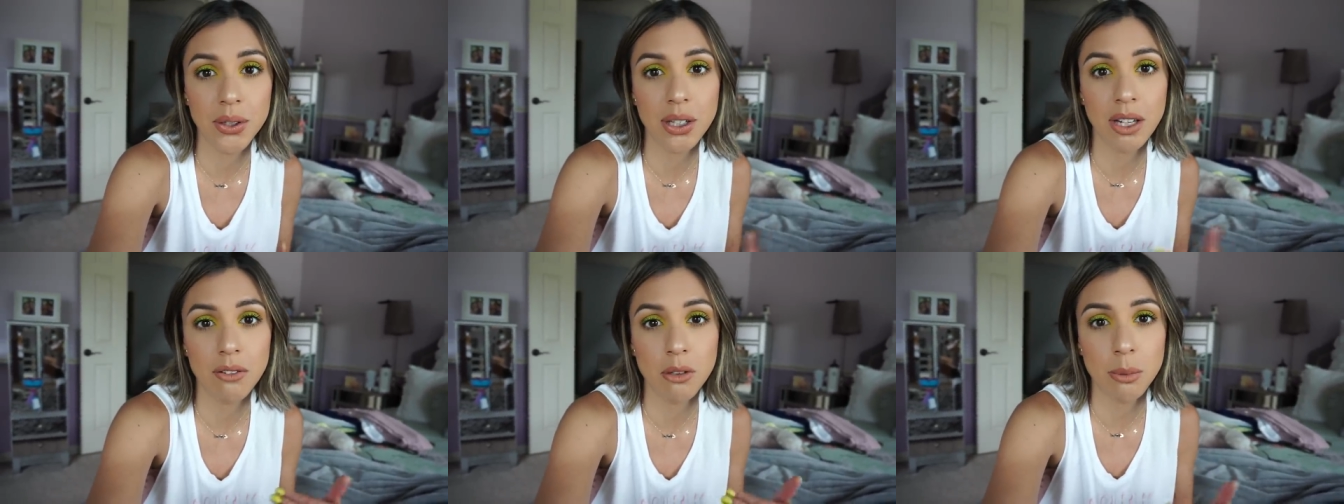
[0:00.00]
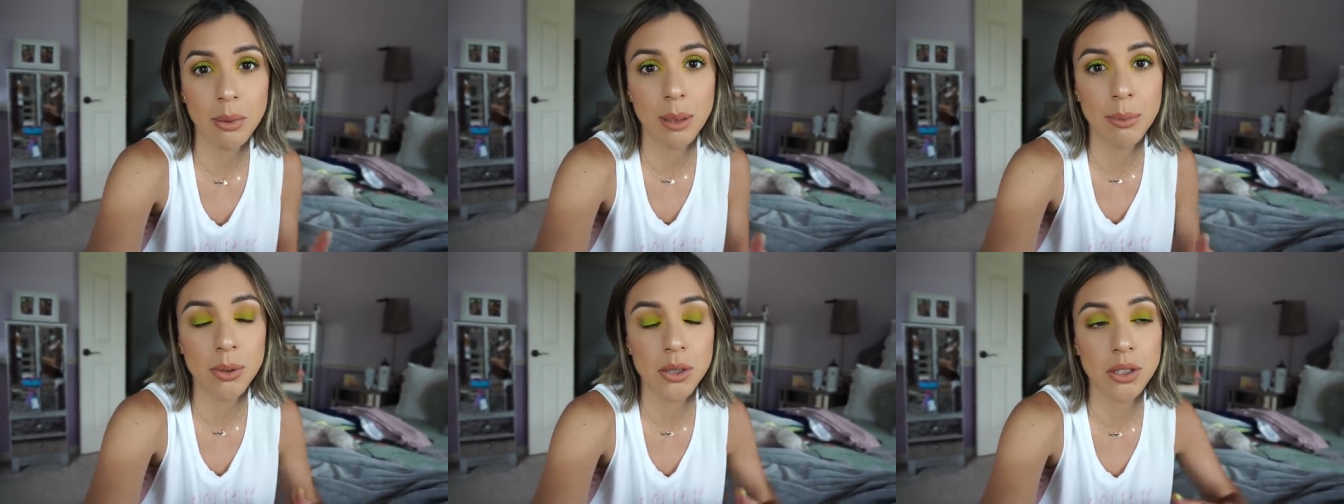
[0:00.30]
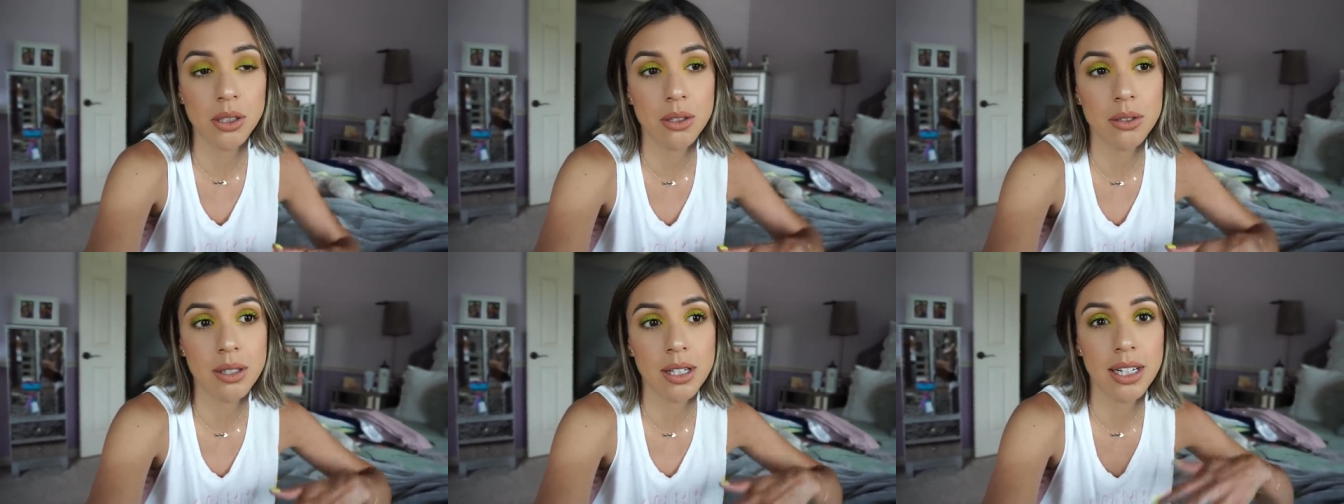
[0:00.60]
you have to be able
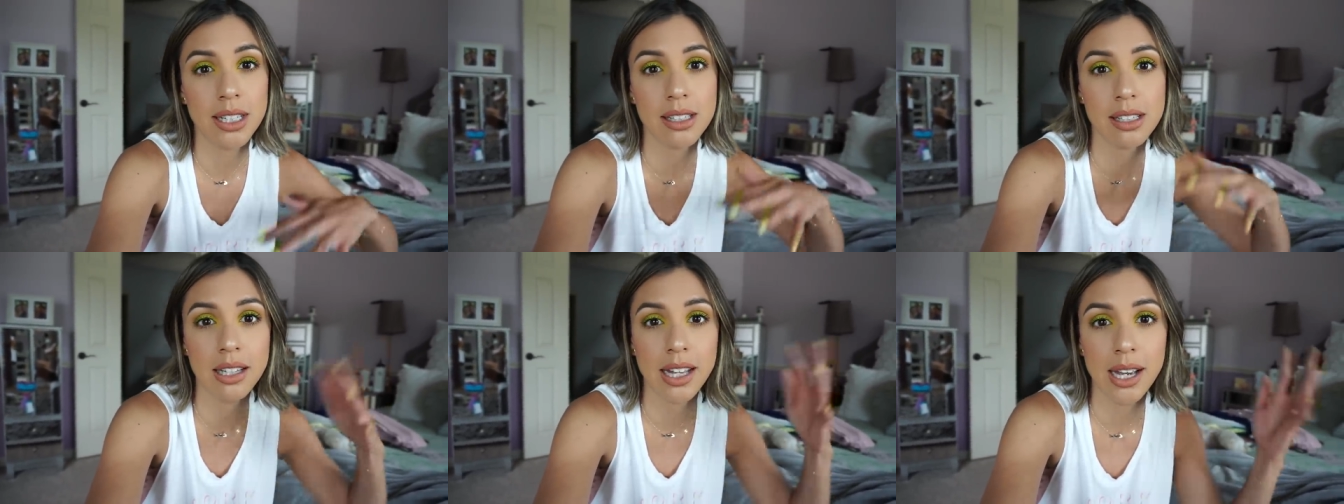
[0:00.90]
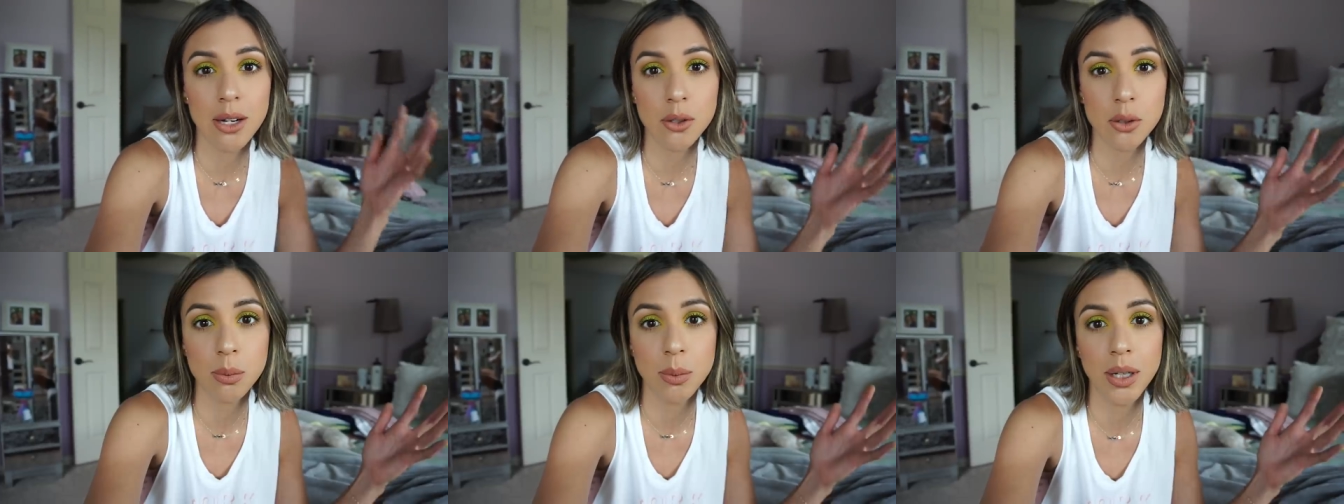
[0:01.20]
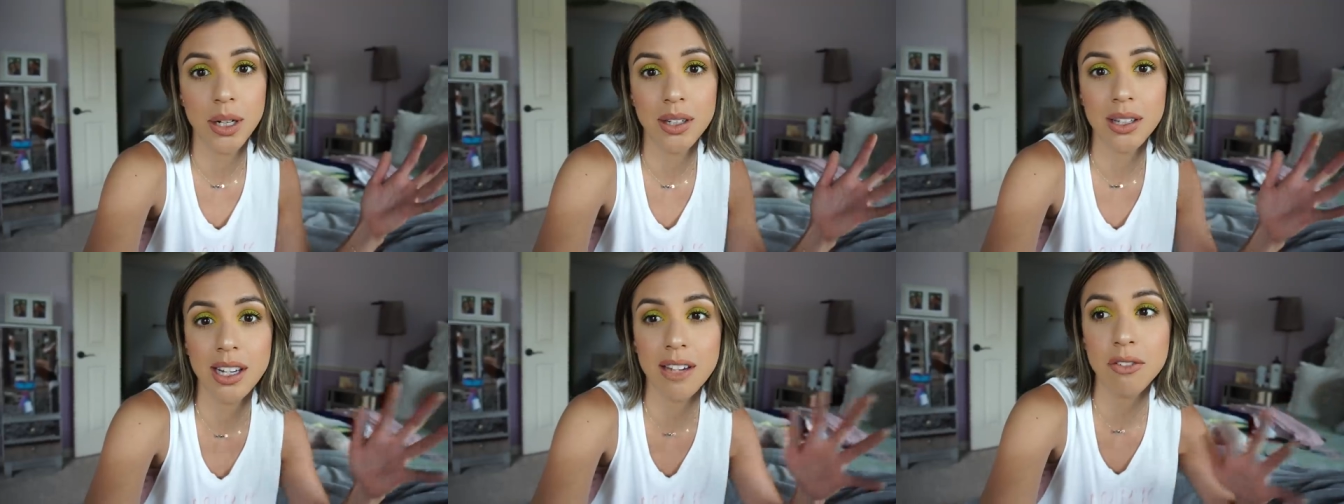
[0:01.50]
to use it as
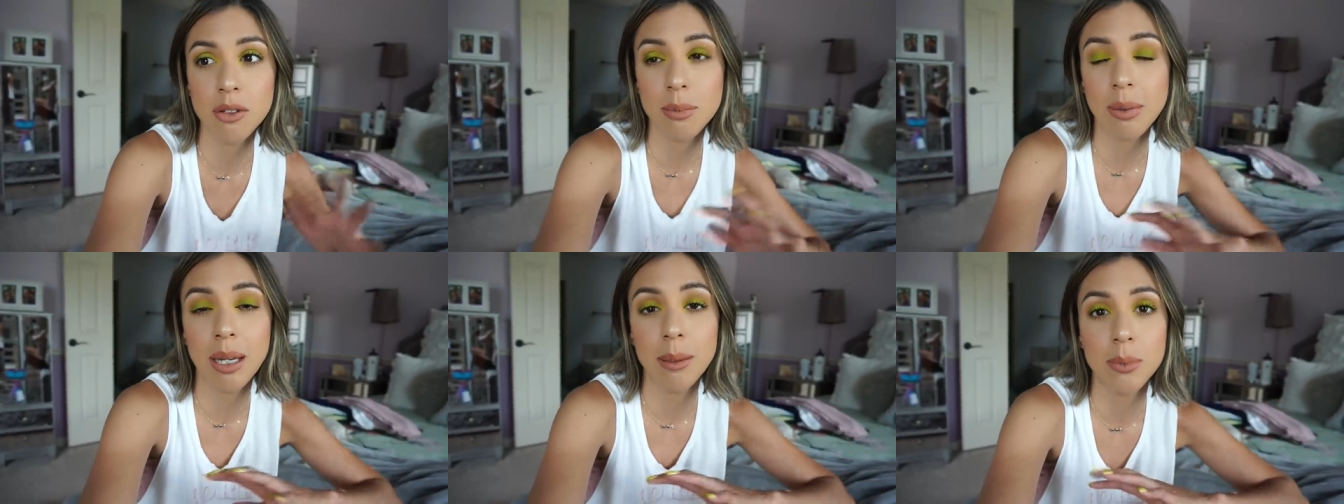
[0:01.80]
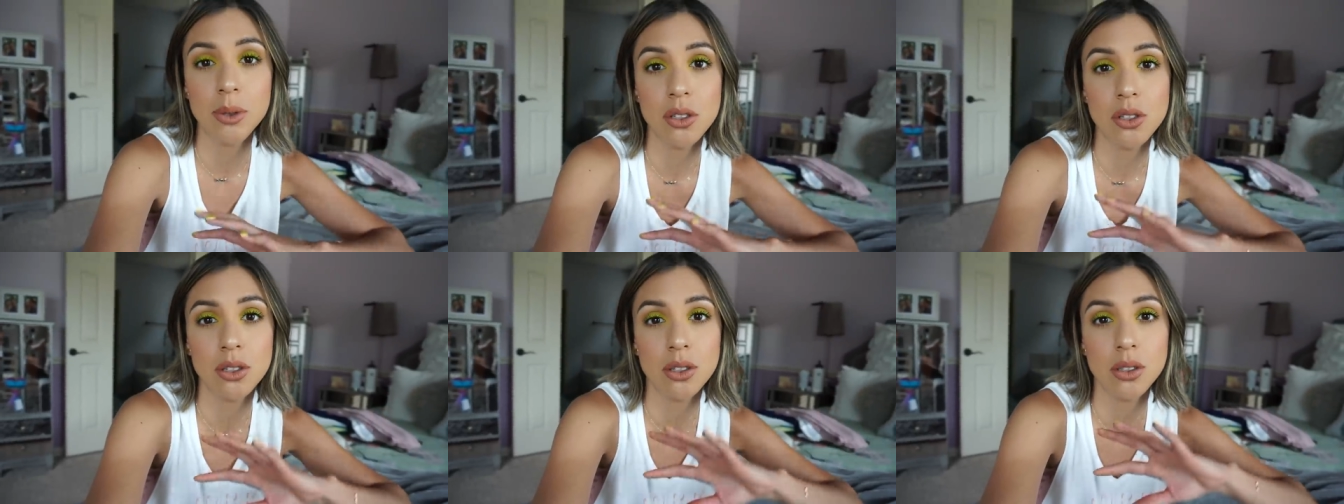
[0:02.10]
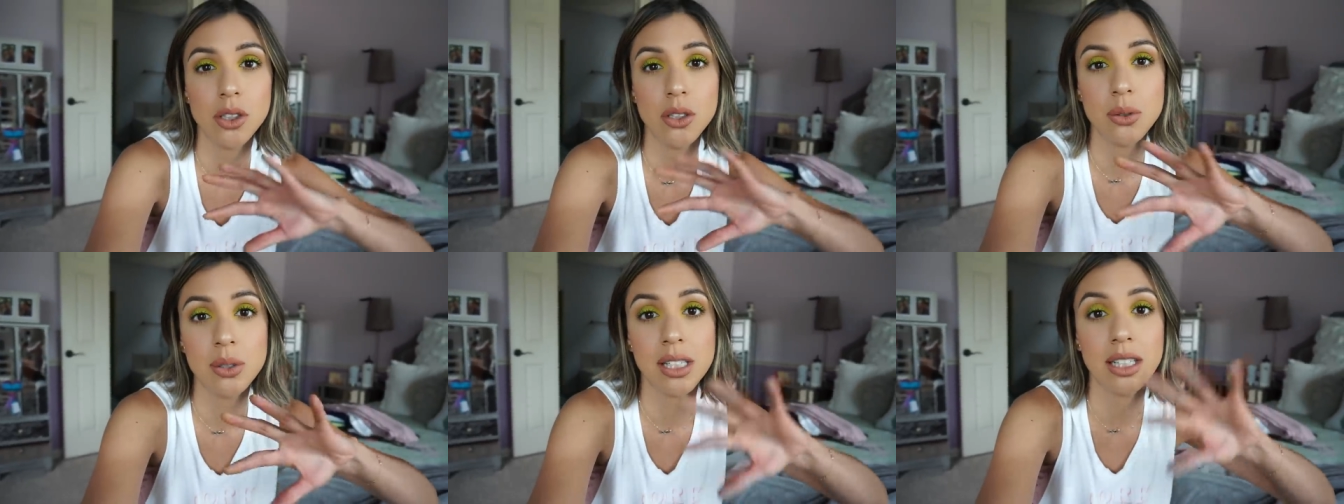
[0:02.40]
loungewear, you have to be able to
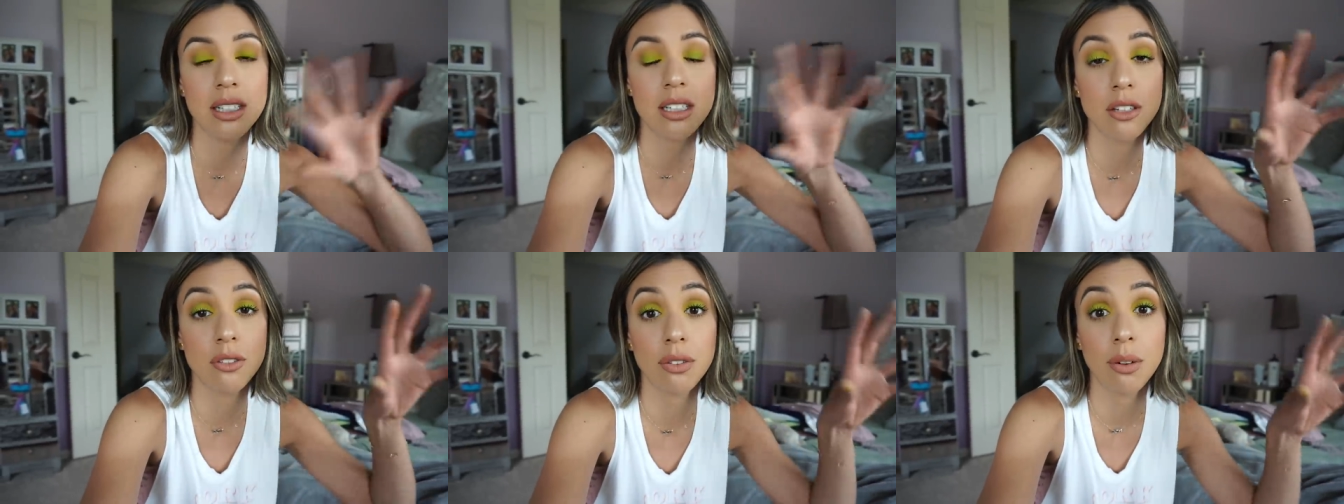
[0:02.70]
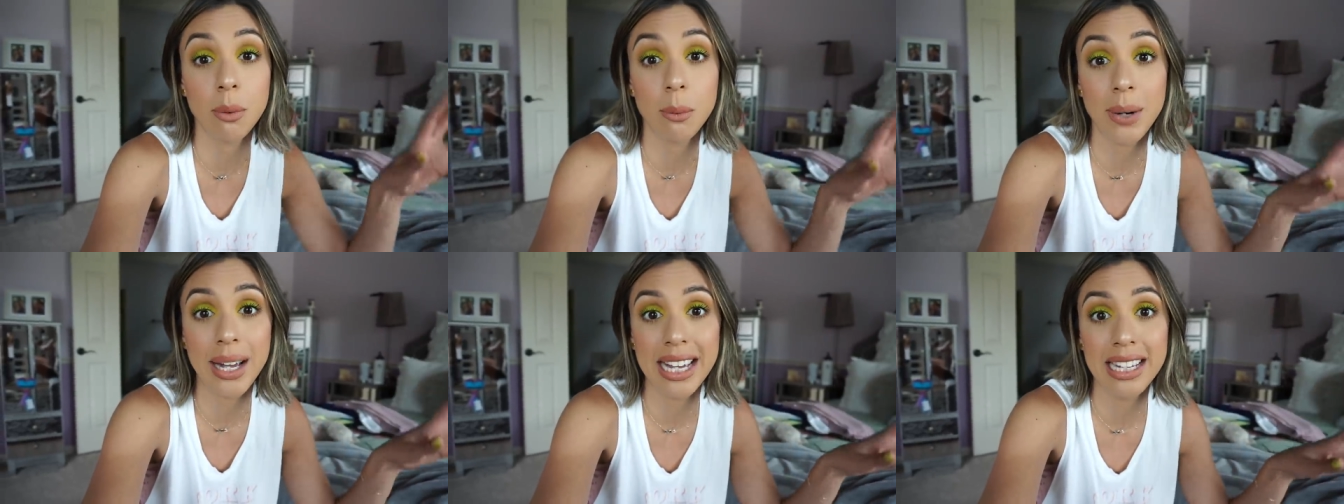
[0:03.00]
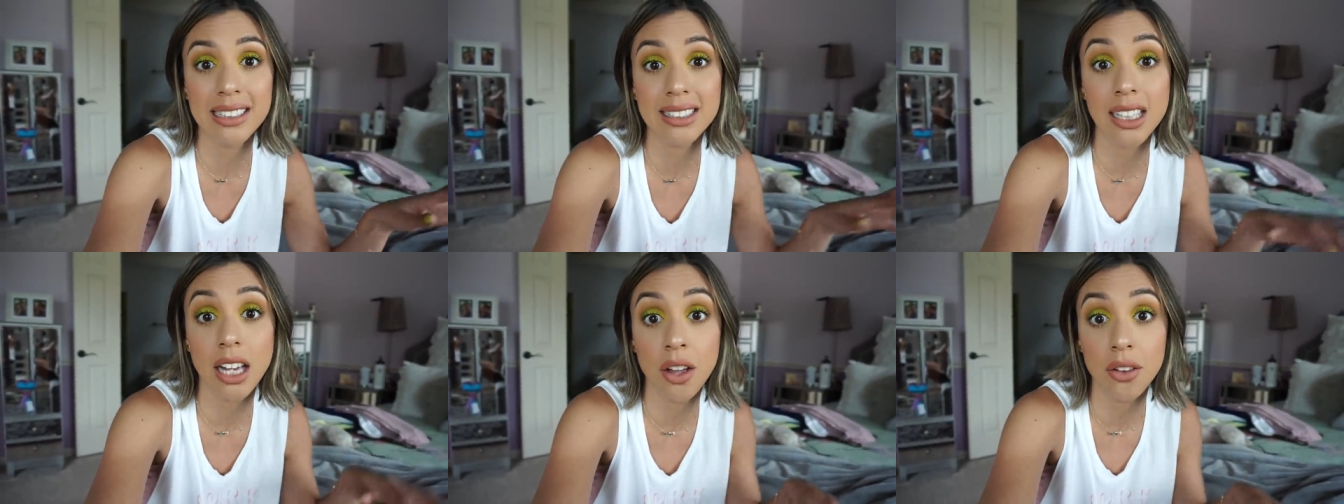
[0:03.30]
use it in different ways.